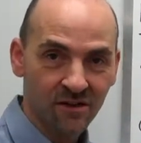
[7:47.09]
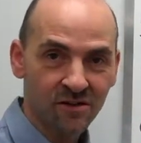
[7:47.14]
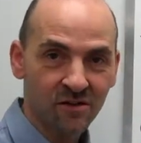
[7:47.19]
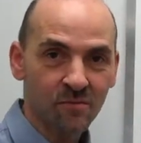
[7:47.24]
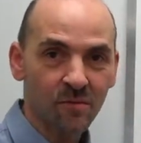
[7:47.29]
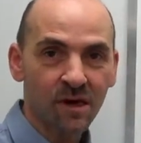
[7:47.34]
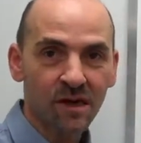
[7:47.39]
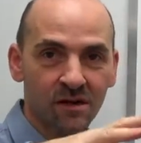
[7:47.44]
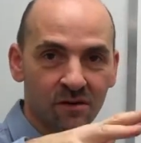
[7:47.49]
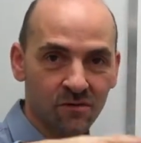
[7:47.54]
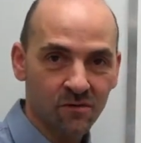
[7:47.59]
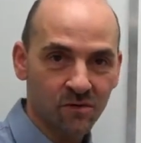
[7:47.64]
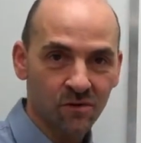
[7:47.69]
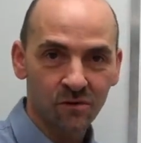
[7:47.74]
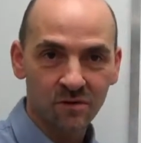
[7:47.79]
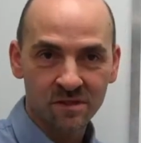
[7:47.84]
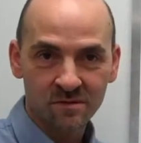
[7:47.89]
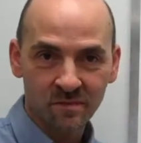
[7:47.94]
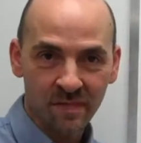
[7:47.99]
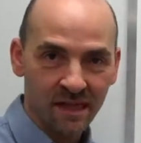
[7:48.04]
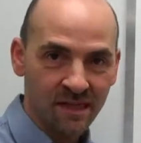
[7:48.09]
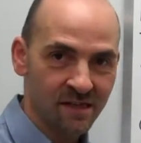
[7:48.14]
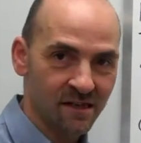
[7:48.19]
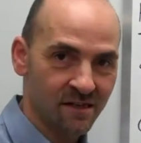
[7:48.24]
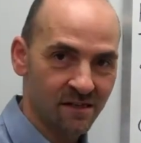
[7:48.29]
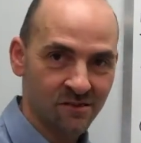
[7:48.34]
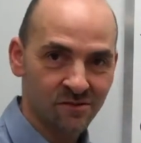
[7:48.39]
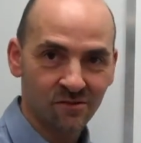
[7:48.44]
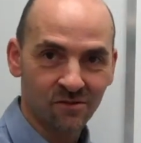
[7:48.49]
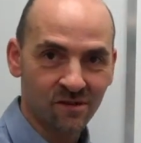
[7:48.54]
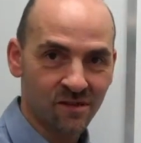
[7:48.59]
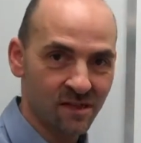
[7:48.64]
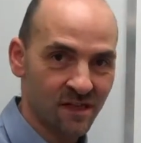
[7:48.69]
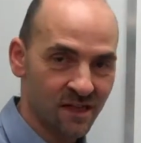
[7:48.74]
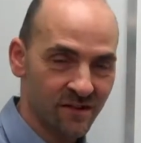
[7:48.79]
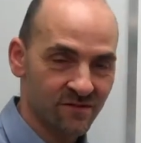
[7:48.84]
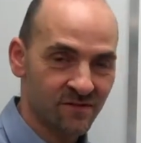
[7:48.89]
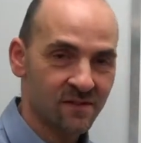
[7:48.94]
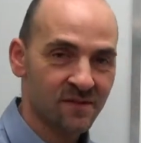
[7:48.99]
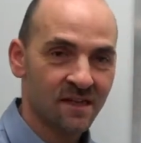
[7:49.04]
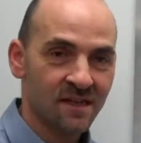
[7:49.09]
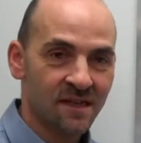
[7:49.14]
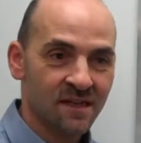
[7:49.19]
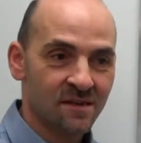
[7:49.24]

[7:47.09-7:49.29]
Your body will always maintain a certain level.